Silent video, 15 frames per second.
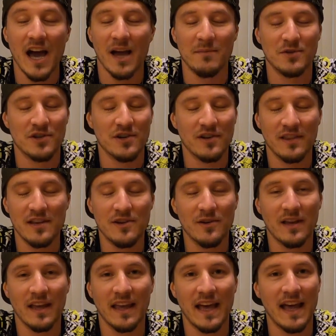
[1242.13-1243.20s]
I'm sure that you
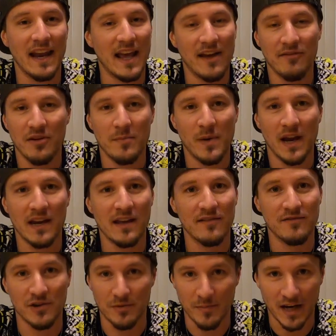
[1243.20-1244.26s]
can get every penny of
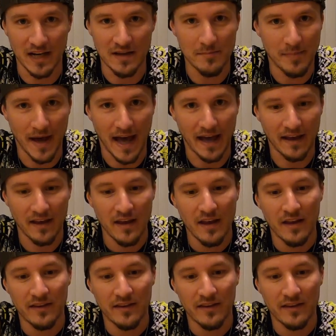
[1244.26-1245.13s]
your money back.